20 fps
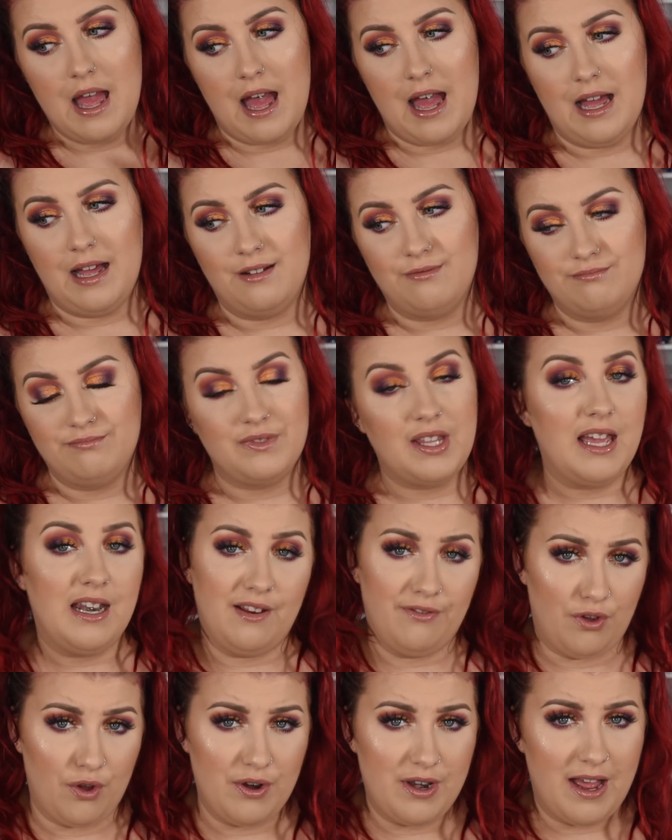and
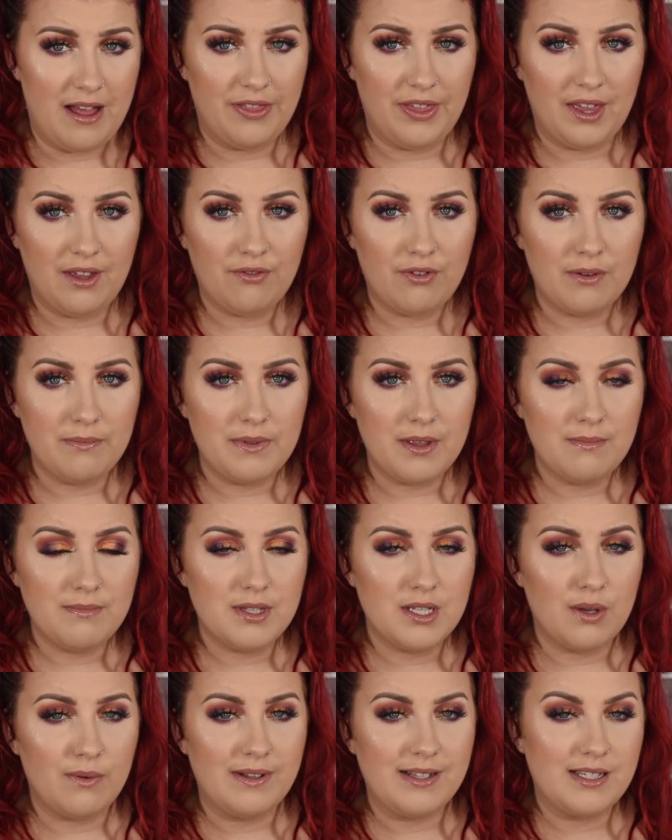I've got nothing from them,
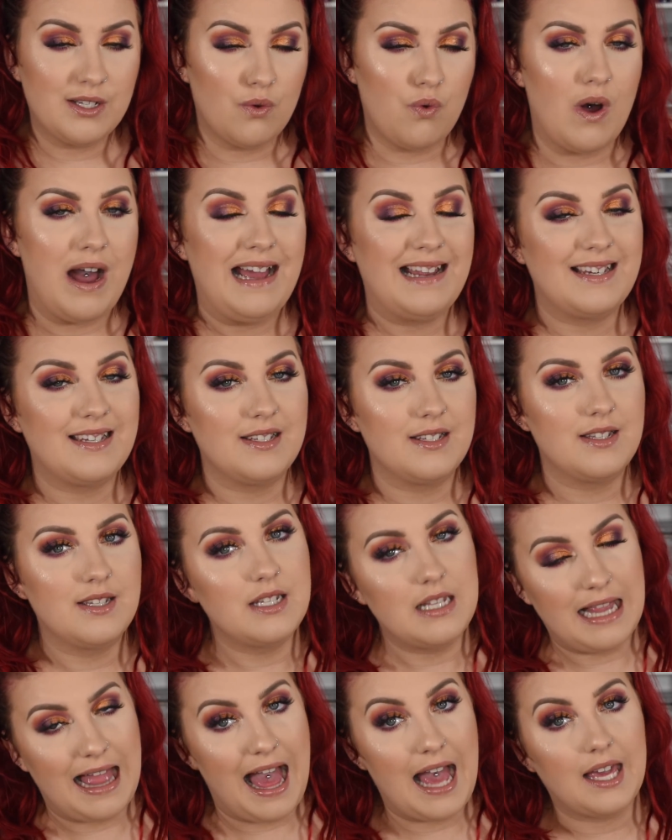so it's quite
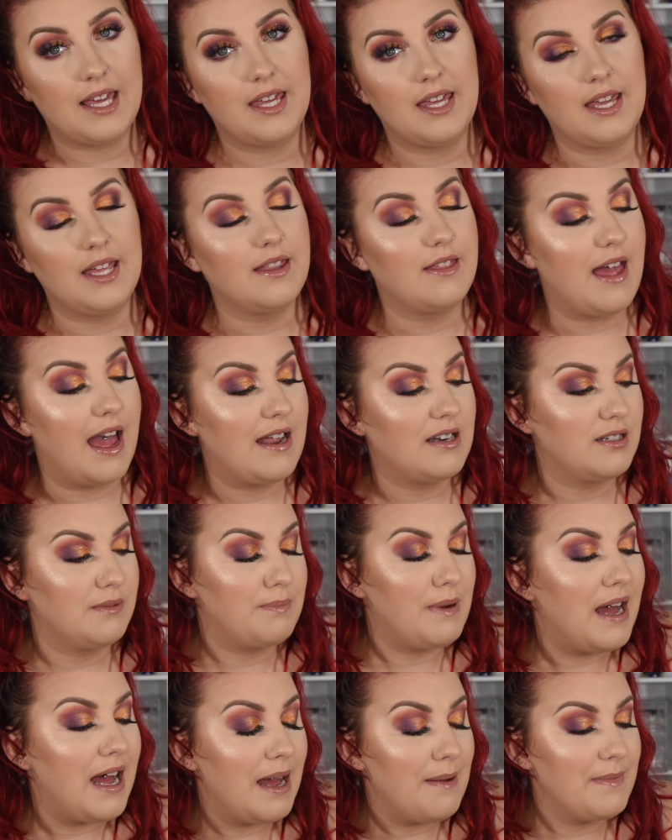slack in that
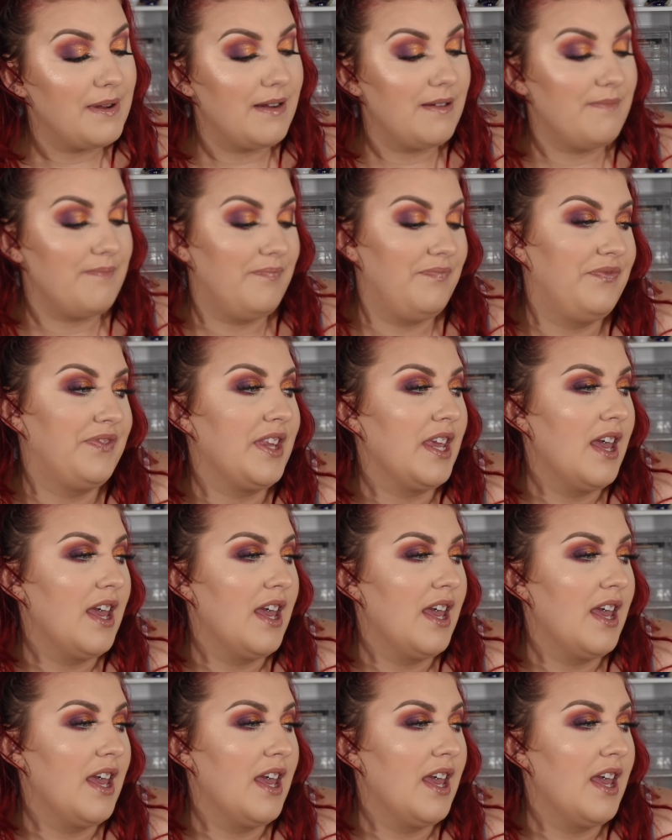department.